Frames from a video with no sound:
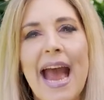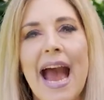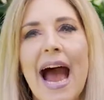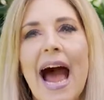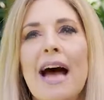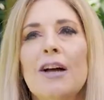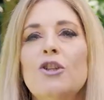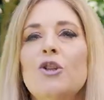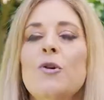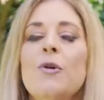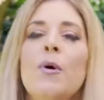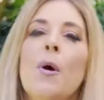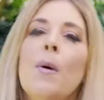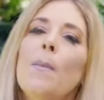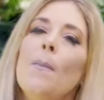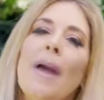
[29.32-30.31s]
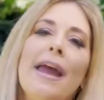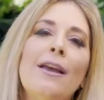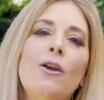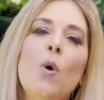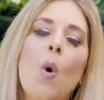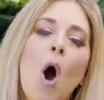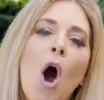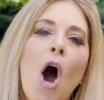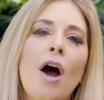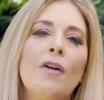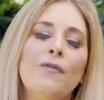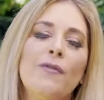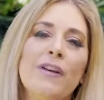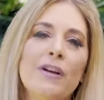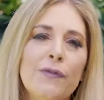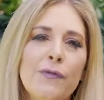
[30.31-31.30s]
how to make your heart
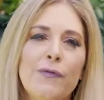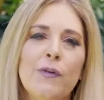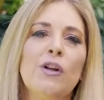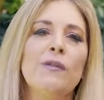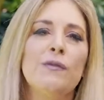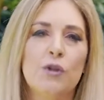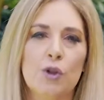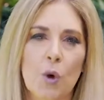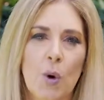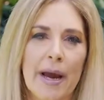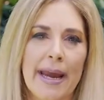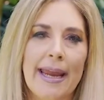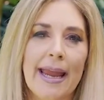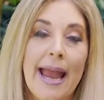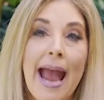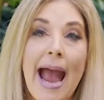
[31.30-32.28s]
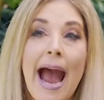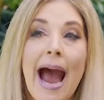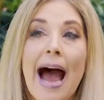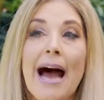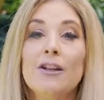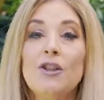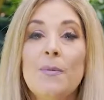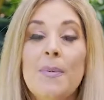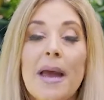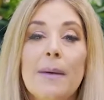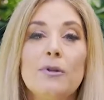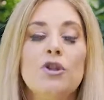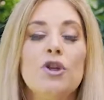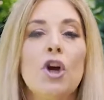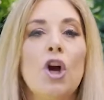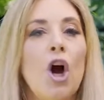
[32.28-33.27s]
feel full of joy, how to be able
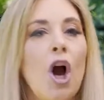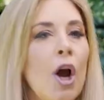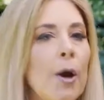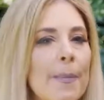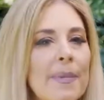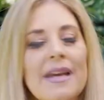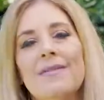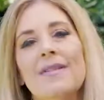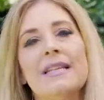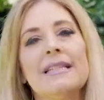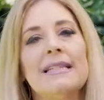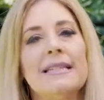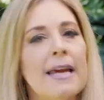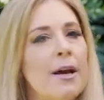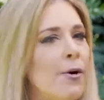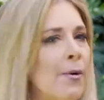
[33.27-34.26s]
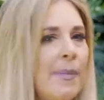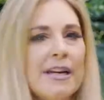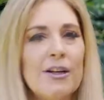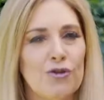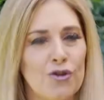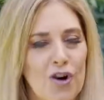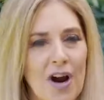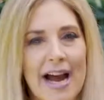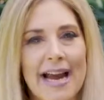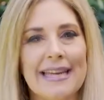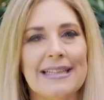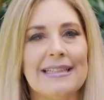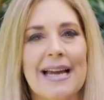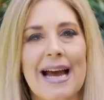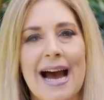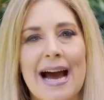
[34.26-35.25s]
to cope in these terribly trying
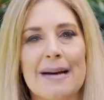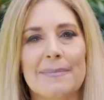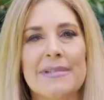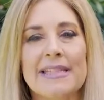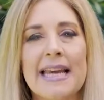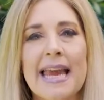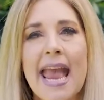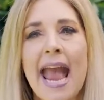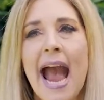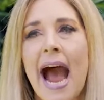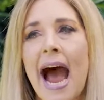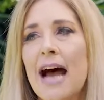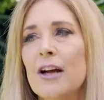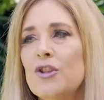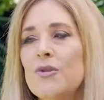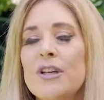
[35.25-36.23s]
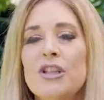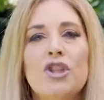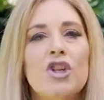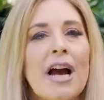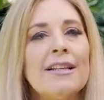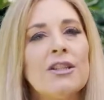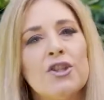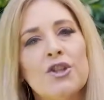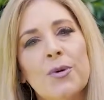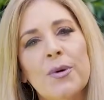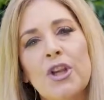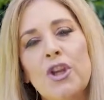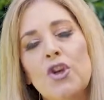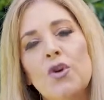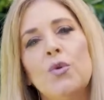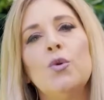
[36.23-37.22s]
times, how to adjust to a
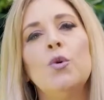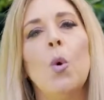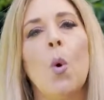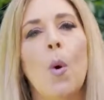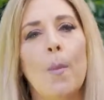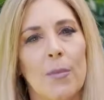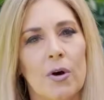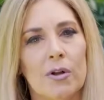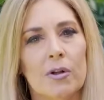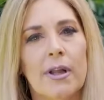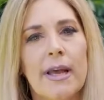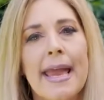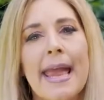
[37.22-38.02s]
new normal,